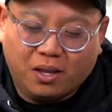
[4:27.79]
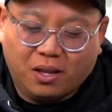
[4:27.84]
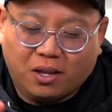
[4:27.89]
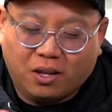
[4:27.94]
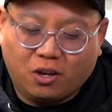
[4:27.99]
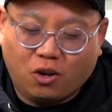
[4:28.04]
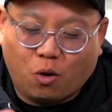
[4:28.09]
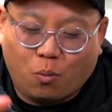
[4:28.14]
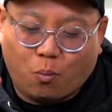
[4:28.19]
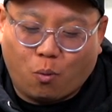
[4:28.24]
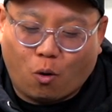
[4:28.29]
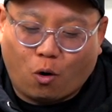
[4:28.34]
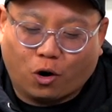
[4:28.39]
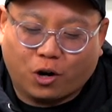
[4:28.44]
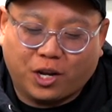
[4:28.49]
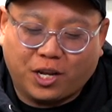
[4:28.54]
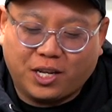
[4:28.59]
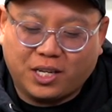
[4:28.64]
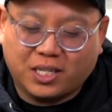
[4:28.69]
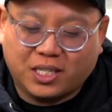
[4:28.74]
A little
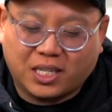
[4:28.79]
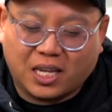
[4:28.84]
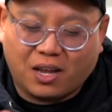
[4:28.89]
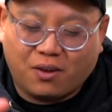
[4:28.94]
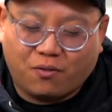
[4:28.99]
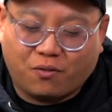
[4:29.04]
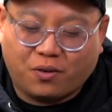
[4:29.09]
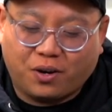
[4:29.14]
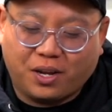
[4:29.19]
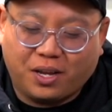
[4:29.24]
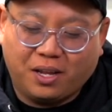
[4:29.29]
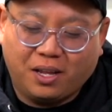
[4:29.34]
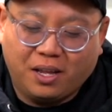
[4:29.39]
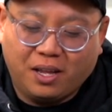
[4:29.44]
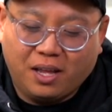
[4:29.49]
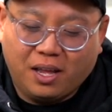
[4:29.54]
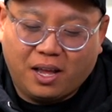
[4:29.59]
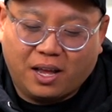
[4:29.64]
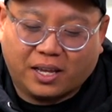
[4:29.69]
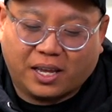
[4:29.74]
porky, savory.
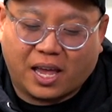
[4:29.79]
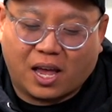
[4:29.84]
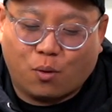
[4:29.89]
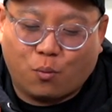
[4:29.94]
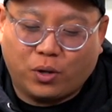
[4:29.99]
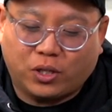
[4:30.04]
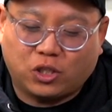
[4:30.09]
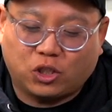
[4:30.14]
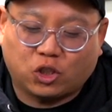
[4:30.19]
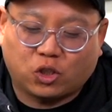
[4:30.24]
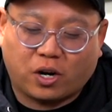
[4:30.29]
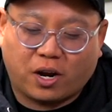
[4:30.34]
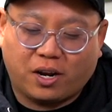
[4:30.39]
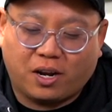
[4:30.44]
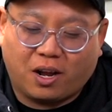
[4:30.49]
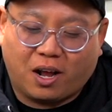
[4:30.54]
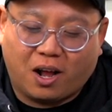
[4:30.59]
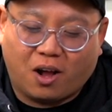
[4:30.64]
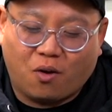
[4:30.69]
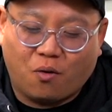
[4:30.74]
Can't wait to try
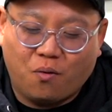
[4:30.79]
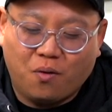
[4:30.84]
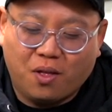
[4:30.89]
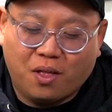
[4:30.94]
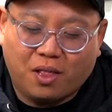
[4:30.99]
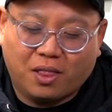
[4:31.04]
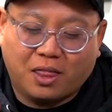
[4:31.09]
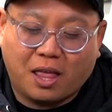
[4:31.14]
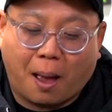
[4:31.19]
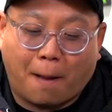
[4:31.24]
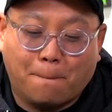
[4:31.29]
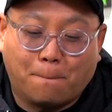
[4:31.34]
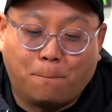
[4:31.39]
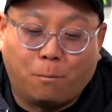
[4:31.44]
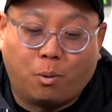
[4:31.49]
out that